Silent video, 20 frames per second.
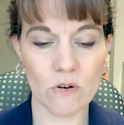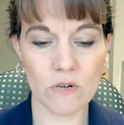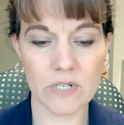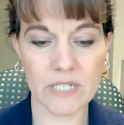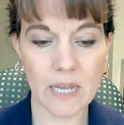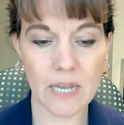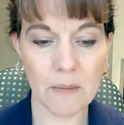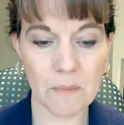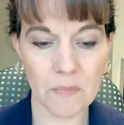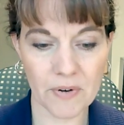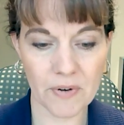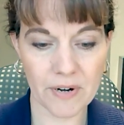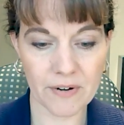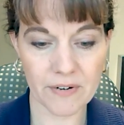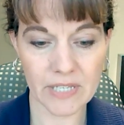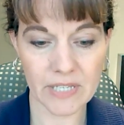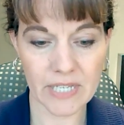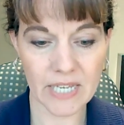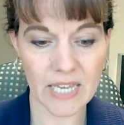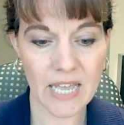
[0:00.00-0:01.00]

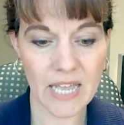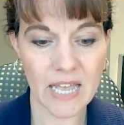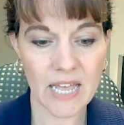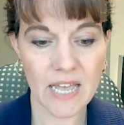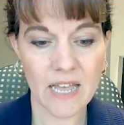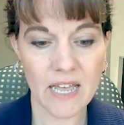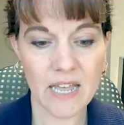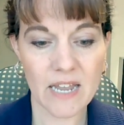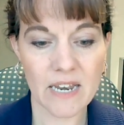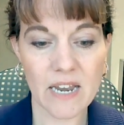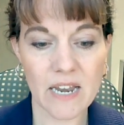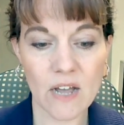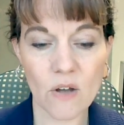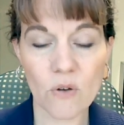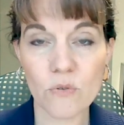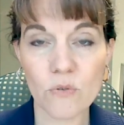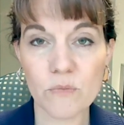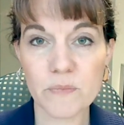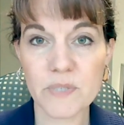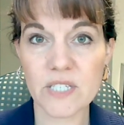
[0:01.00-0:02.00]
temporarily.
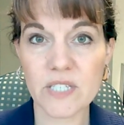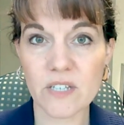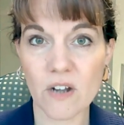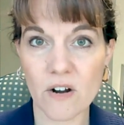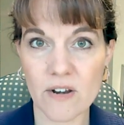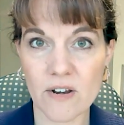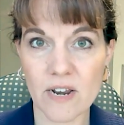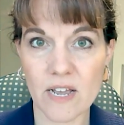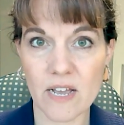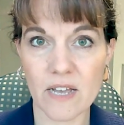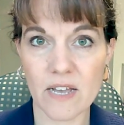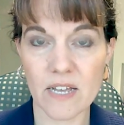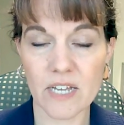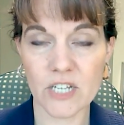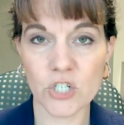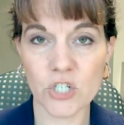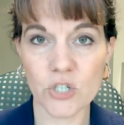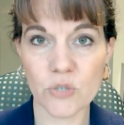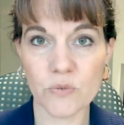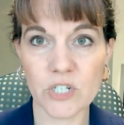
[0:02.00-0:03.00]
Nahum Sarna, a
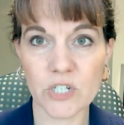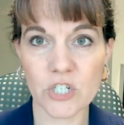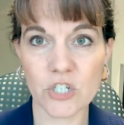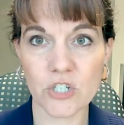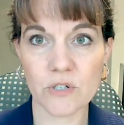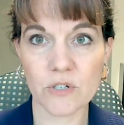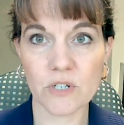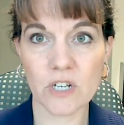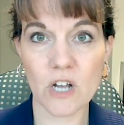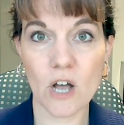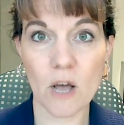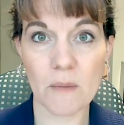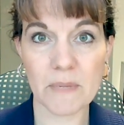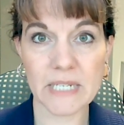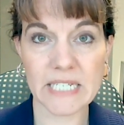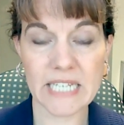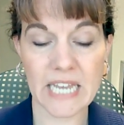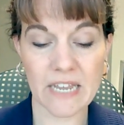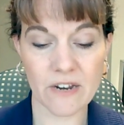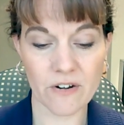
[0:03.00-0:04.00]
Jewish
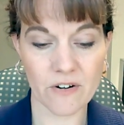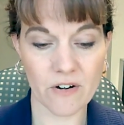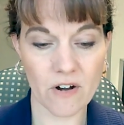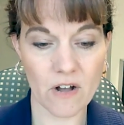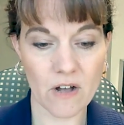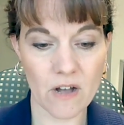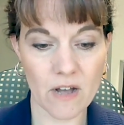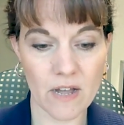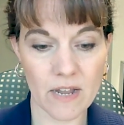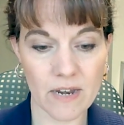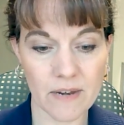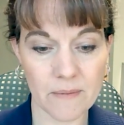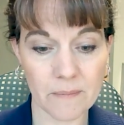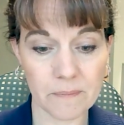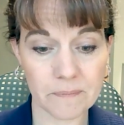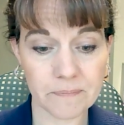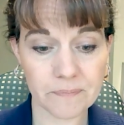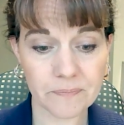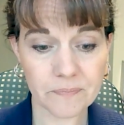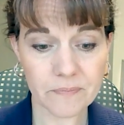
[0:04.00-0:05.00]
commentator on
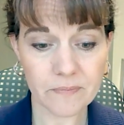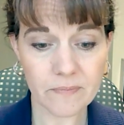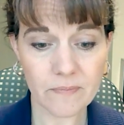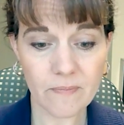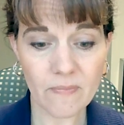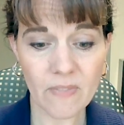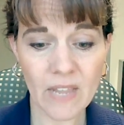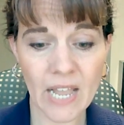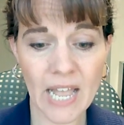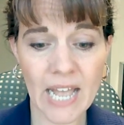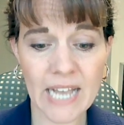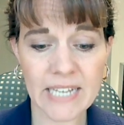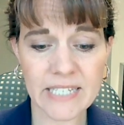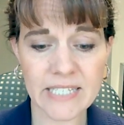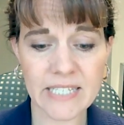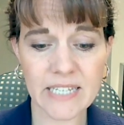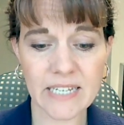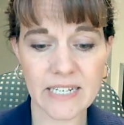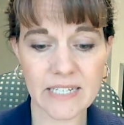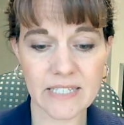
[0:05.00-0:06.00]

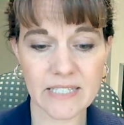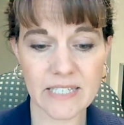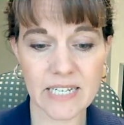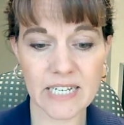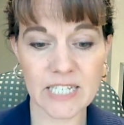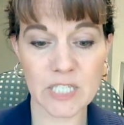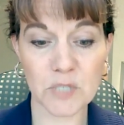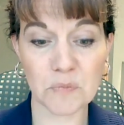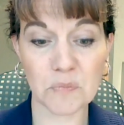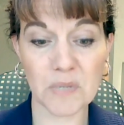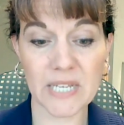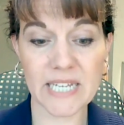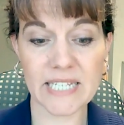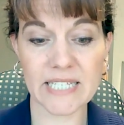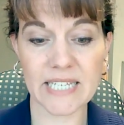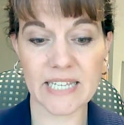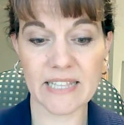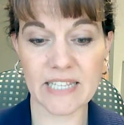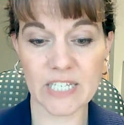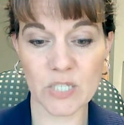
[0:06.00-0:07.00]
Exodus, explains
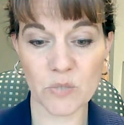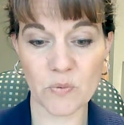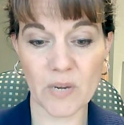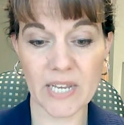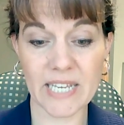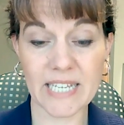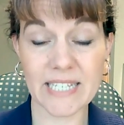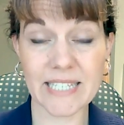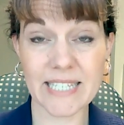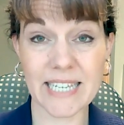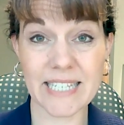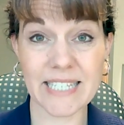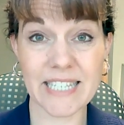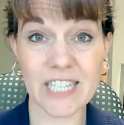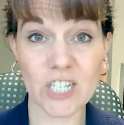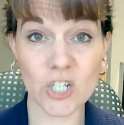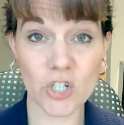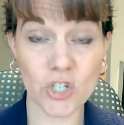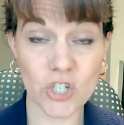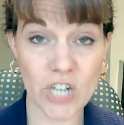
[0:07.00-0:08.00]
it this way. He says
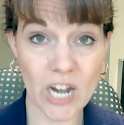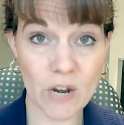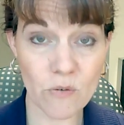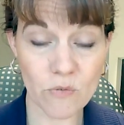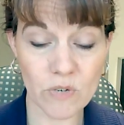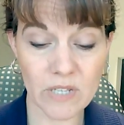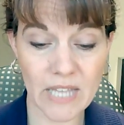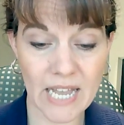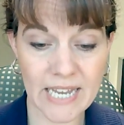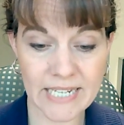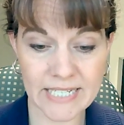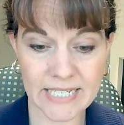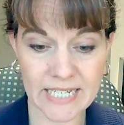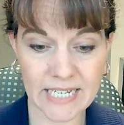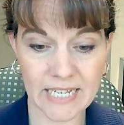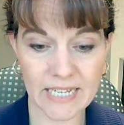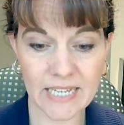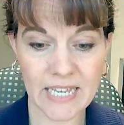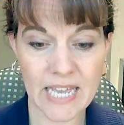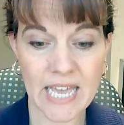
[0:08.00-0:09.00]
the general
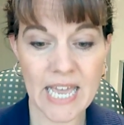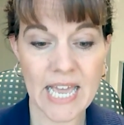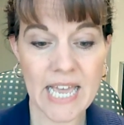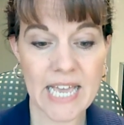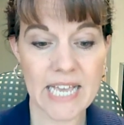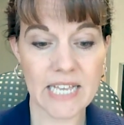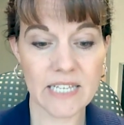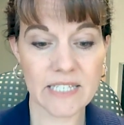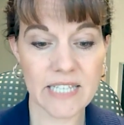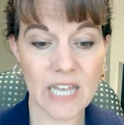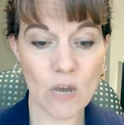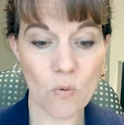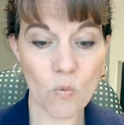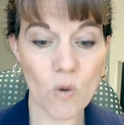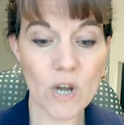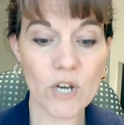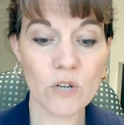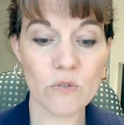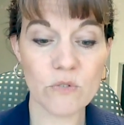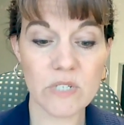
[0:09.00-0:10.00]
idea is that
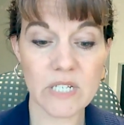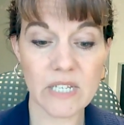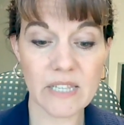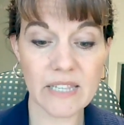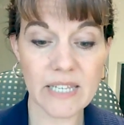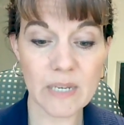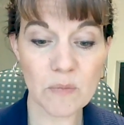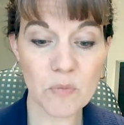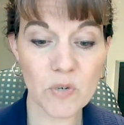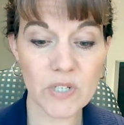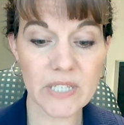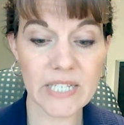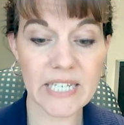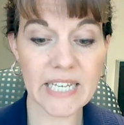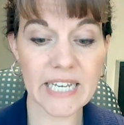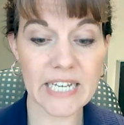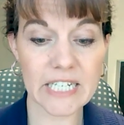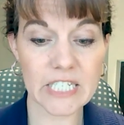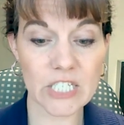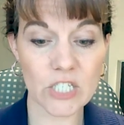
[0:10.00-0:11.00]
one who
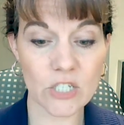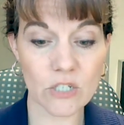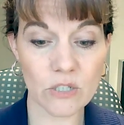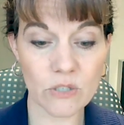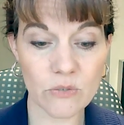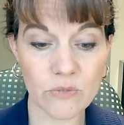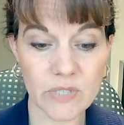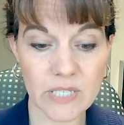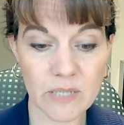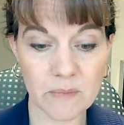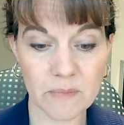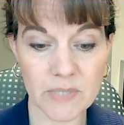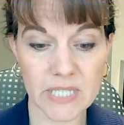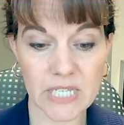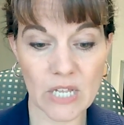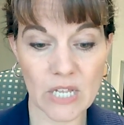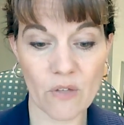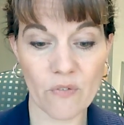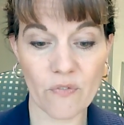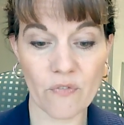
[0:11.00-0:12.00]
deliberately excludes
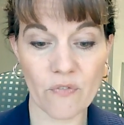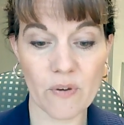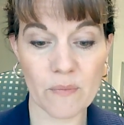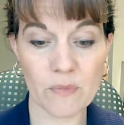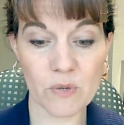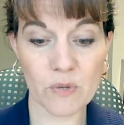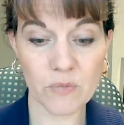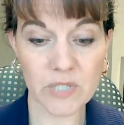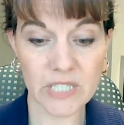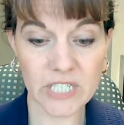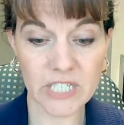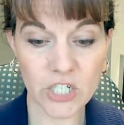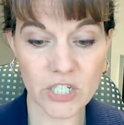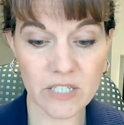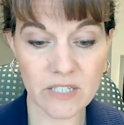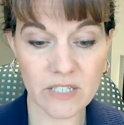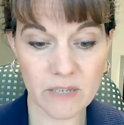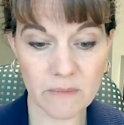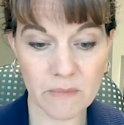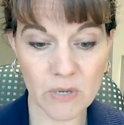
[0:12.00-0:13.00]
himself from the
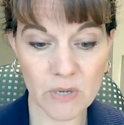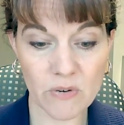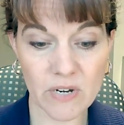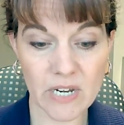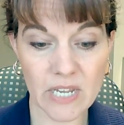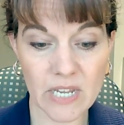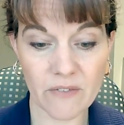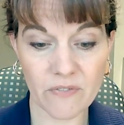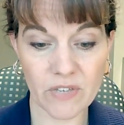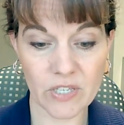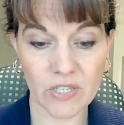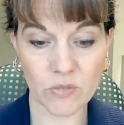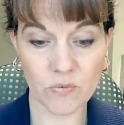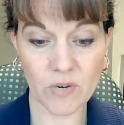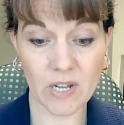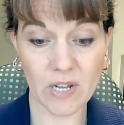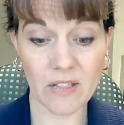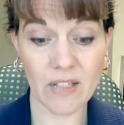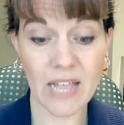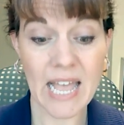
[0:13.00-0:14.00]
religious community of
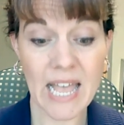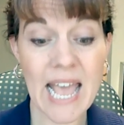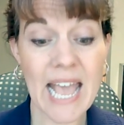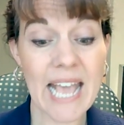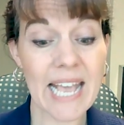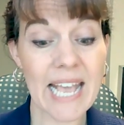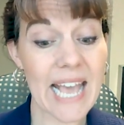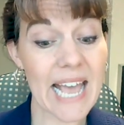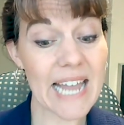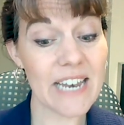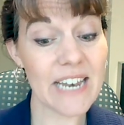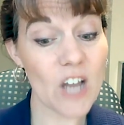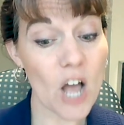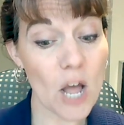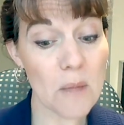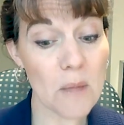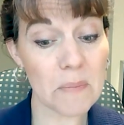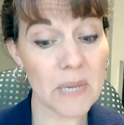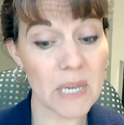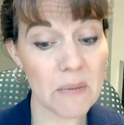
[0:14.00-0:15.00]
Israel
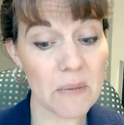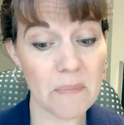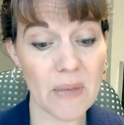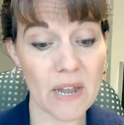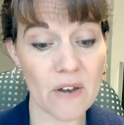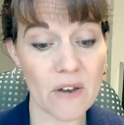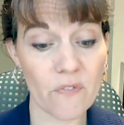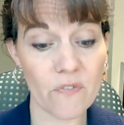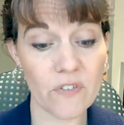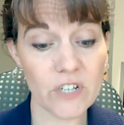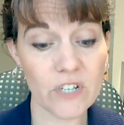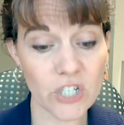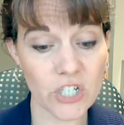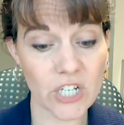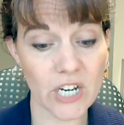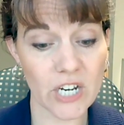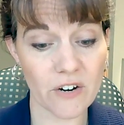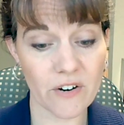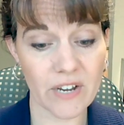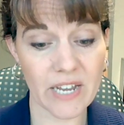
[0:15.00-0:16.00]
cannot be a
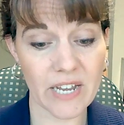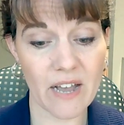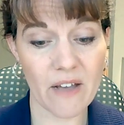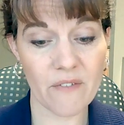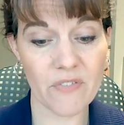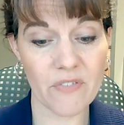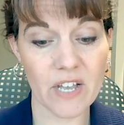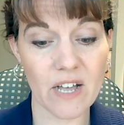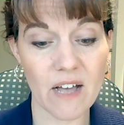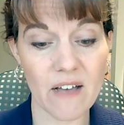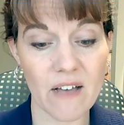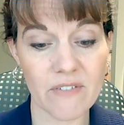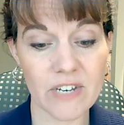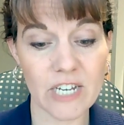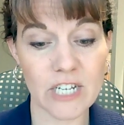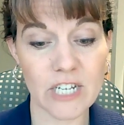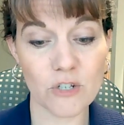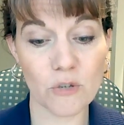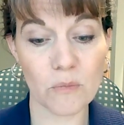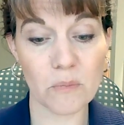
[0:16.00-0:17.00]
beneficiary of the
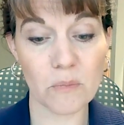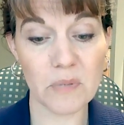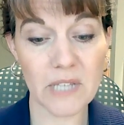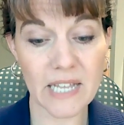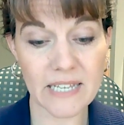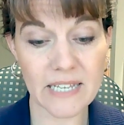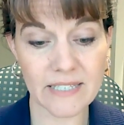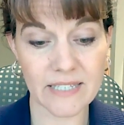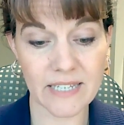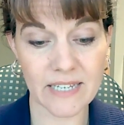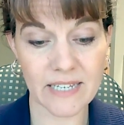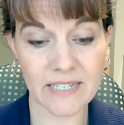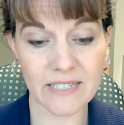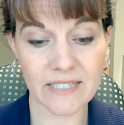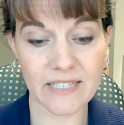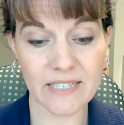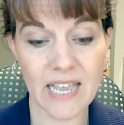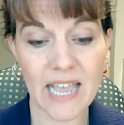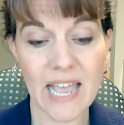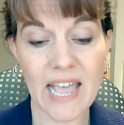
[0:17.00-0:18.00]
covenantal
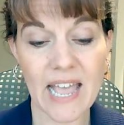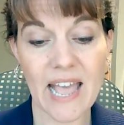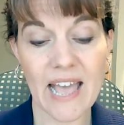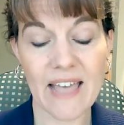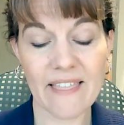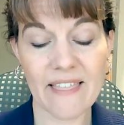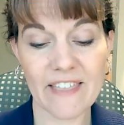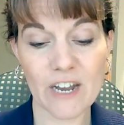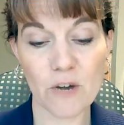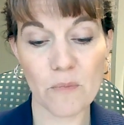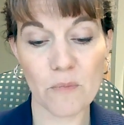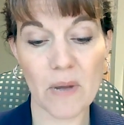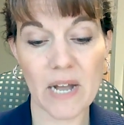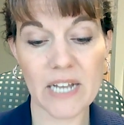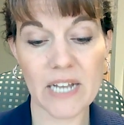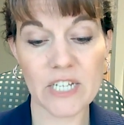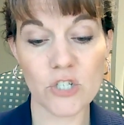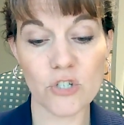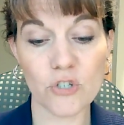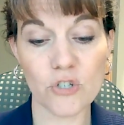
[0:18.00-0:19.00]
blessings, and
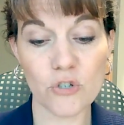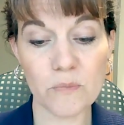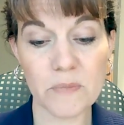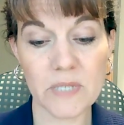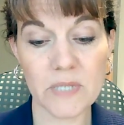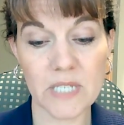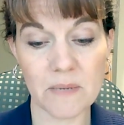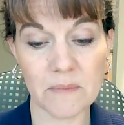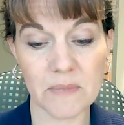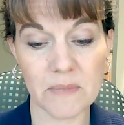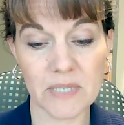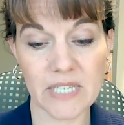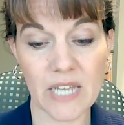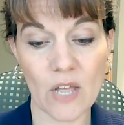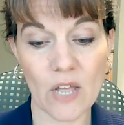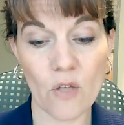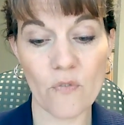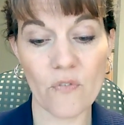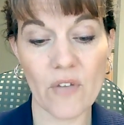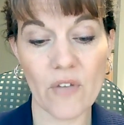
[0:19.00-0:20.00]
thereby dooms
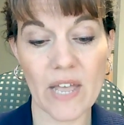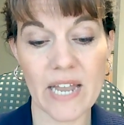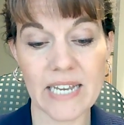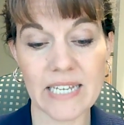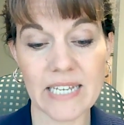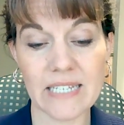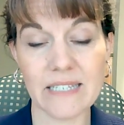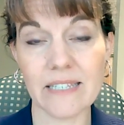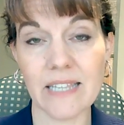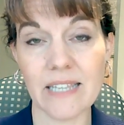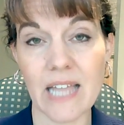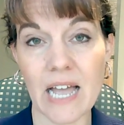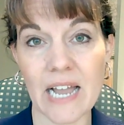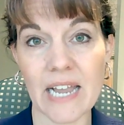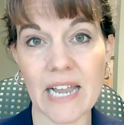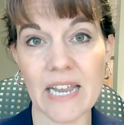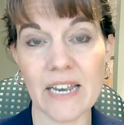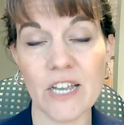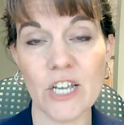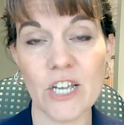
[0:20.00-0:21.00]
himself and his
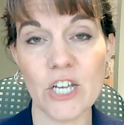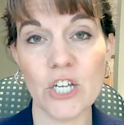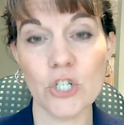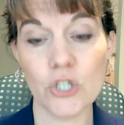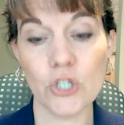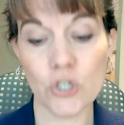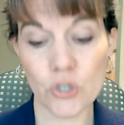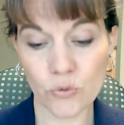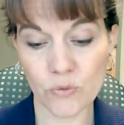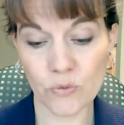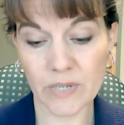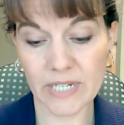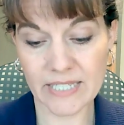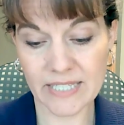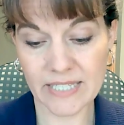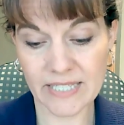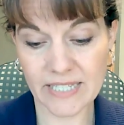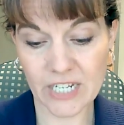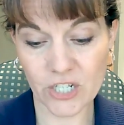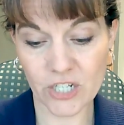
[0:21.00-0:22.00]
line to
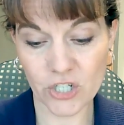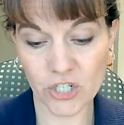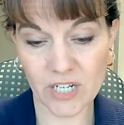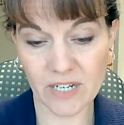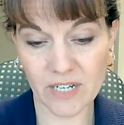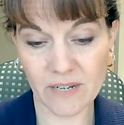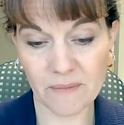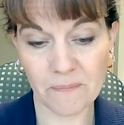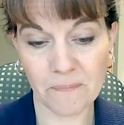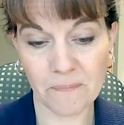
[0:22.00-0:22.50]
extinction.